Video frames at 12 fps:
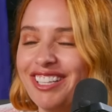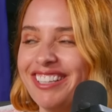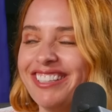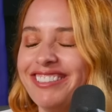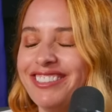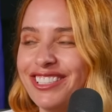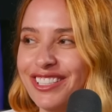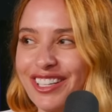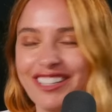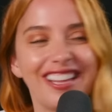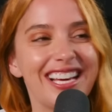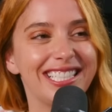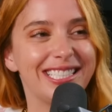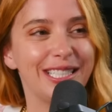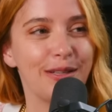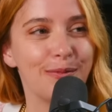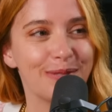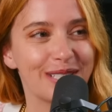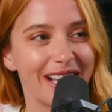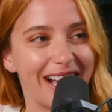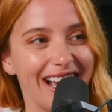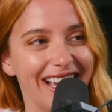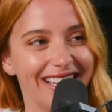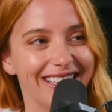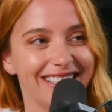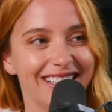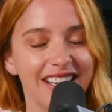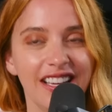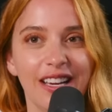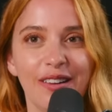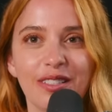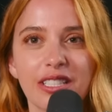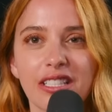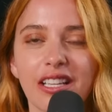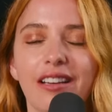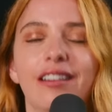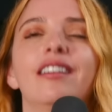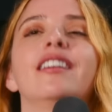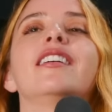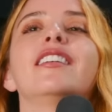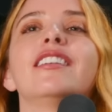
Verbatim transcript: hear that deep sigh? That's so fun. It was fun. Just like, oh,